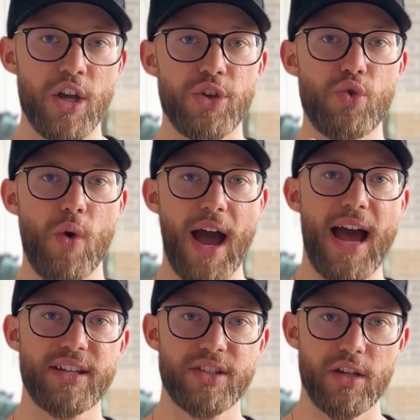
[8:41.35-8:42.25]
You
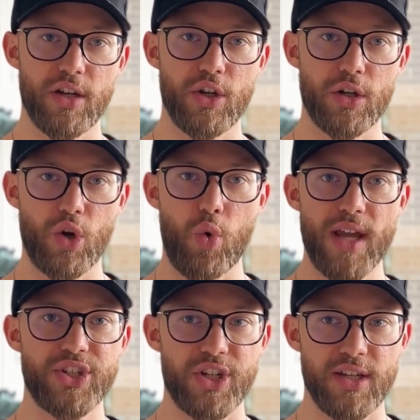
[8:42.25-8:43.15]
ask good
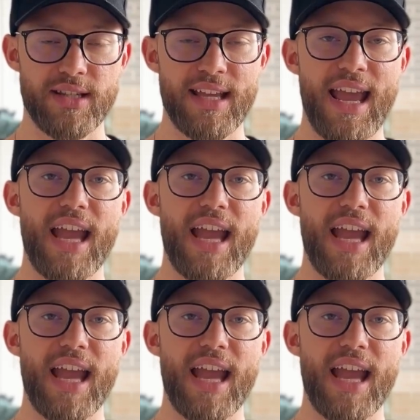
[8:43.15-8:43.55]
questions